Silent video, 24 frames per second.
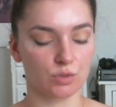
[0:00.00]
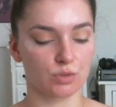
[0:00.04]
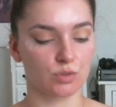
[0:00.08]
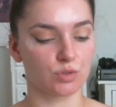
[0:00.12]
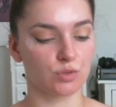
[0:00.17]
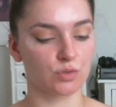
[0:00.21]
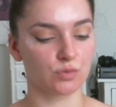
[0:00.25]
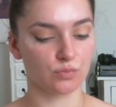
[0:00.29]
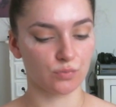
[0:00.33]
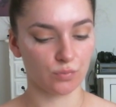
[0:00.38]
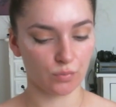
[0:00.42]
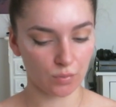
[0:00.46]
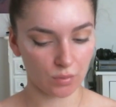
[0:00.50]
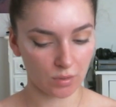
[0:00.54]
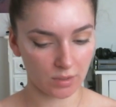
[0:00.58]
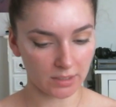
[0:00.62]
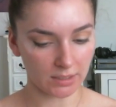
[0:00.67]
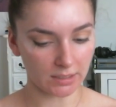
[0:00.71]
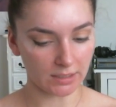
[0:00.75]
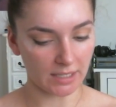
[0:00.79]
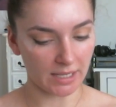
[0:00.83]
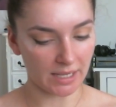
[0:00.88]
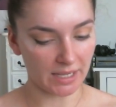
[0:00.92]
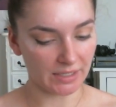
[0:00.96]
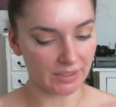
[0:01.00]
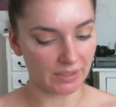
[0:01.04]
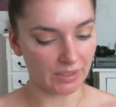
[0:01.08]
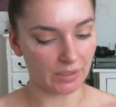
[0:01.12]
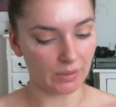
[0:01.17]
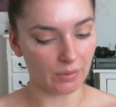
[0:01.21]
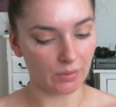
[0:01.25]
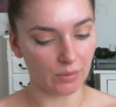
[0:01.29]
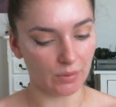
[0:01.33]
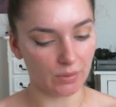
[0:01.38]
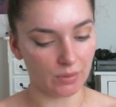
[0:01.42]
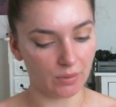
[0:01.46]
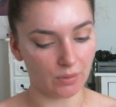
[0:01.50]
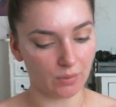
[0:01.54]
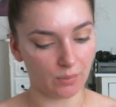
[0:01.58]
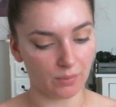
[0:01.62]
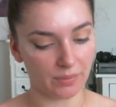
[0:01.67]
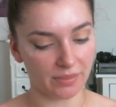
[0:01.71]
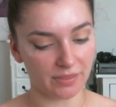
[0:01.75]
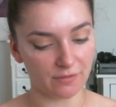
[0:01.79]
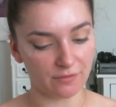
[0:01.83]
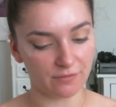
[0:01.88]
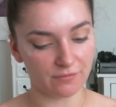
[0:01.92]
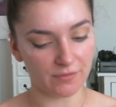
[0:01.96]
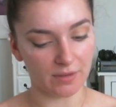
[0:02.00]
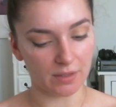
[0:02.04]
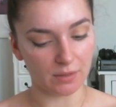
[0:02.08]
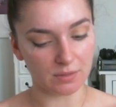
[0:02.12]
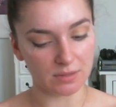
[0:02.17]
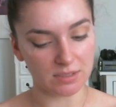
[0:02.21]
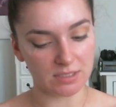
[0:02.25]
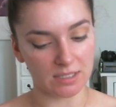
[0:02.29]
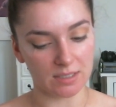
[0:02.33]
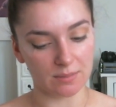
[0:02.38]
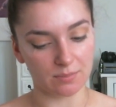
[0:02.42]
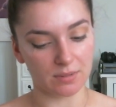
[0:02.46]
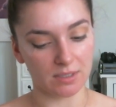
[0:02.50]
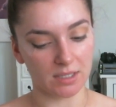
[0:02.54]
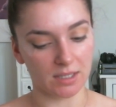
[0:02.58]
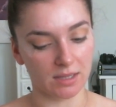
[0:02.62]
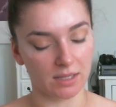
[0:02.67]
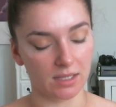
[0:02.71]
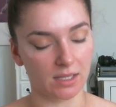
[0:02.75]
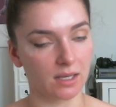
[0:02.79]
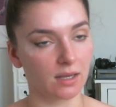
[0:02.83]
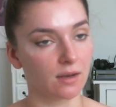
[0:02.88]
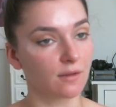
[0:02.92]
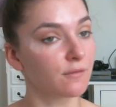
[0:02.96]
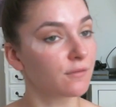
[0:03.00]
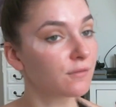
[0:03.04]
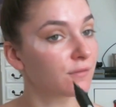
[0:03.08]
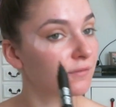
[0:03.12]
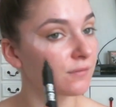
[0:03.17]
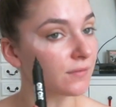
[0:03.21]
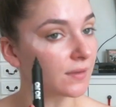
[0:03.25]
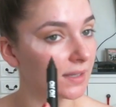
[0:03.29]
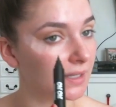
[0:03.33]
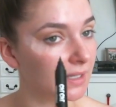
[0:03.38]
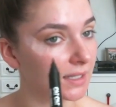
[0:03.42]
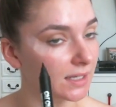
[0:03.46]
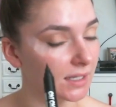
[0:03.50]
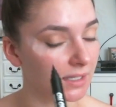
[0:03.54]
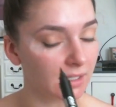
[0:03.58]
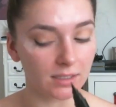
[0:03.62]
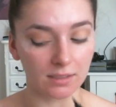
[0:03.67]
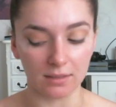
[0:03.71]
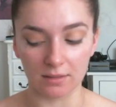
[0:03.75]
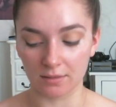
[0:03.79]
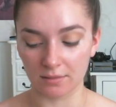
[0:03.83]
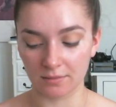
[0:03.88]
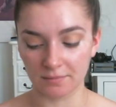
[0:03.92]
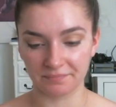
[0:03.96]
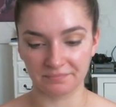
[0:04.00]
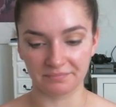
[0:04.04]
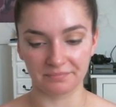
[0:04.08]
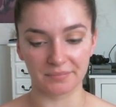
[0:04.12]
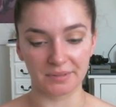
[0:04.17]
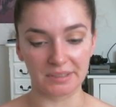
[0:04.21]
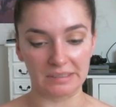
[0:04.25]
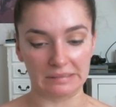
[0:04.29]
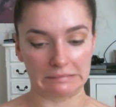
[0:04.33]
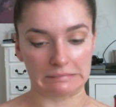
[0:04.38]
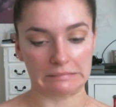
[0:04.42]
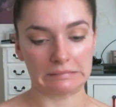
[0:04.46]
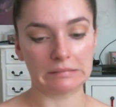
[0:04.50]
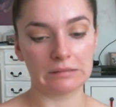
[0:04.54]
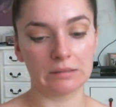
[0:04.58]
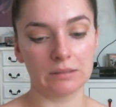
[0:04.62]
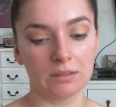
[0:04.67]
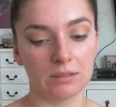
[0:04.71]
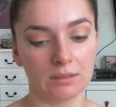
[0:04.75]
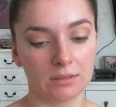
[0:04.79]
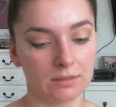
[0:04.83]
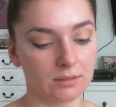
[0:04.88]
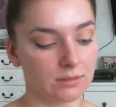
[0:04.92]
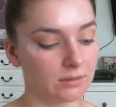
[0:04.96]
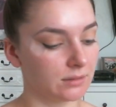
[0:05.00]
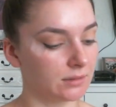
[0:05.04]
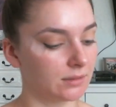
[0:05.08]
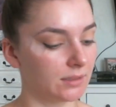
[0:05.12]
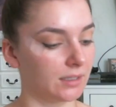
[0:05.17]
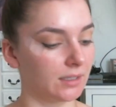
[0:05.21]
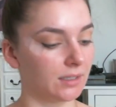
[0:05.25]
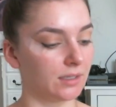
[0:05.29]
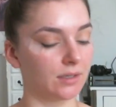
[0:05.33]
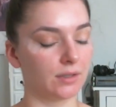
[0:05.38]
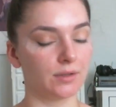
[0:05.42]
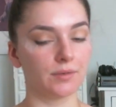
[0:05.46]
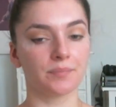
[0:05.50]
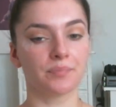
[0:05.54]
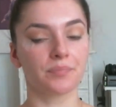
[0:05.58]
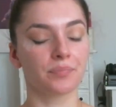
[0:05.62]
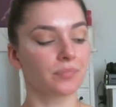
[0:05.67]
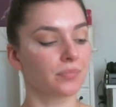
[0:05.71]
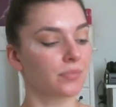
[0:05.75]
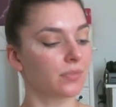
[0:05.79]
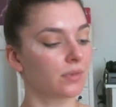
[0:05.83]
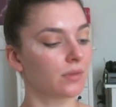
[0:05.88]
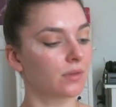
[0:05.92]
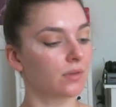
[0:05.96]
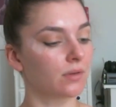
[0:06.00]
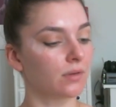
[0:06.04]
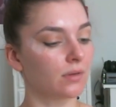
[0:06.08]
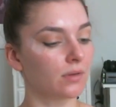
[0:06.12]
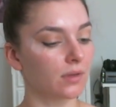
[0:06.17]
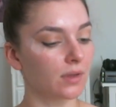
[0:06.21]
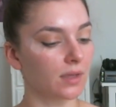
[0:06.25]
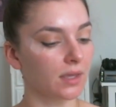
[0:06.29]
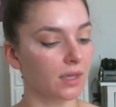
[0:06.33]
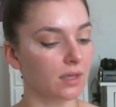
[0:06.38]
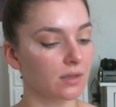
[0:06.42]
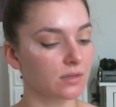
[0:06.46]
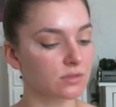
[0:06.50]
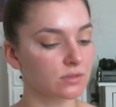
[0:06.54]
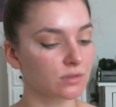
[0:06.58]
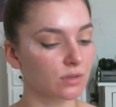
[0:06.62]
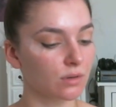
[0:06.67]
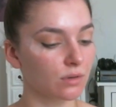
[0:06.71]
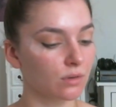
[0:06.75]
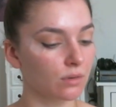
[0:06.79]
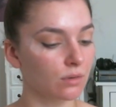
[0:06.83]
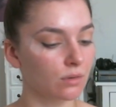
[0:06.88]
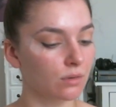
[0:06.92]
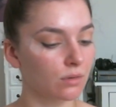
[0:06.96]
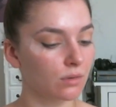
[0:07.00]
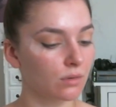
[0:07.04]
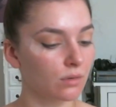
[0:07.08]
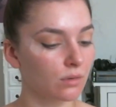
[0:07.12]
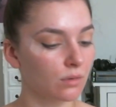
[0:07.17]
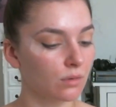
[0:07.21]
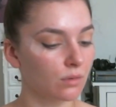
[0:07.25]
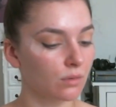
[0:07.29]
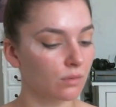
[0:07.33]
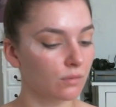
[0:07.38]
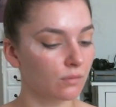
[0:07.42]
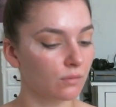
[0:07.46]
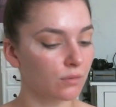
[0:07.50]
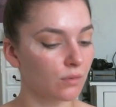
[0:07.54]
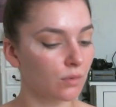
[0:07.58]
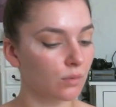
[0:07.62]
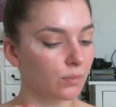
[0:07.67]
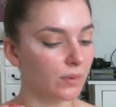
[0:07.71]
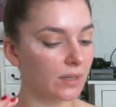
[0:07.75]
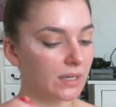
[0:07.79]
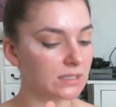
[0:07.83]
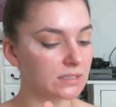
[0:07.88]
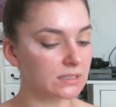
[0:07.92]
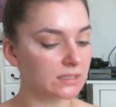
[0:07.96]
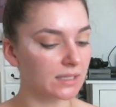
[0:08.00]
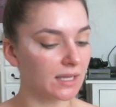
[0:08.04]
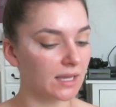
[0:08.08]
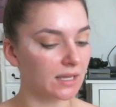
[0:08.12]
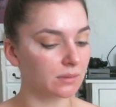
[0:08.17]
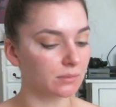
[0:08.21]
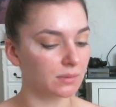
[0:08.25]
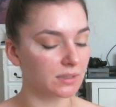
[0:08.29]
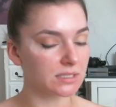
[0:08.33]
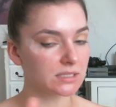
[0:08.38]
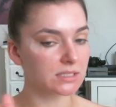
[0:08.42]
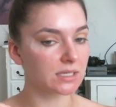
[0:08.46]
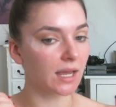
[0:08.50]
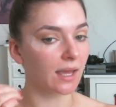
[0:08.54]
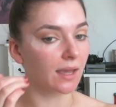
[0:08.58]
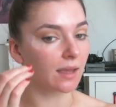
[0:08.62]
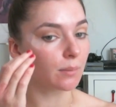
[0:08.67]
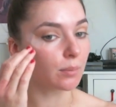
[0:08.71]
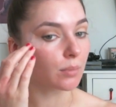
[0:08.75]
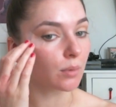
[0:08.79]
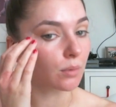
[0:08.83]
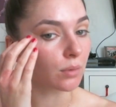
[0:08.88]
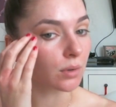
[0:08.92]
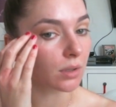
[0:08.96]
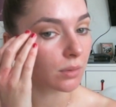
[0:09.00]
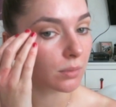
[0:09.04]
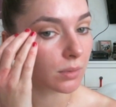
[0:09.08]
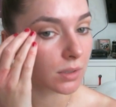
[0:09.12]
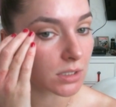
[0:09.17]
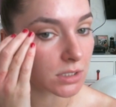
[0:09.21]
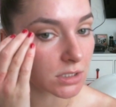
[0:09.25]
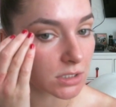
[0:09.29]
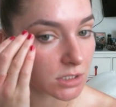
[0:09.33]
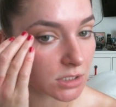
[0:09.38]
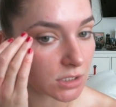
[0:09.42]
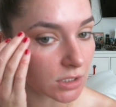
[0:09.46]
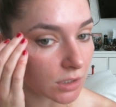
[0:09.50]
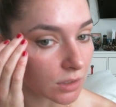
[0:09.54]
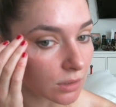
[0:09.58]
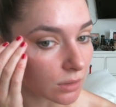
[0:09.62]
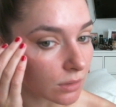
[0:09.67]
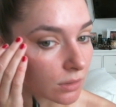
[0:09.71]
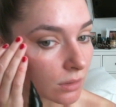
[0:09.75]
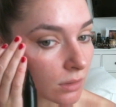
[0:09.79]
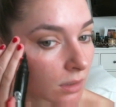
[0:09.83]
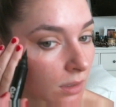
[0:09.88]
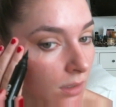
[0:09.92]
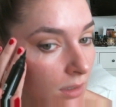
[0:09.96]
draw the liner on with the felt tip and then fill it in. But I don't know. Okay, so for winged liner with tape, all you want to do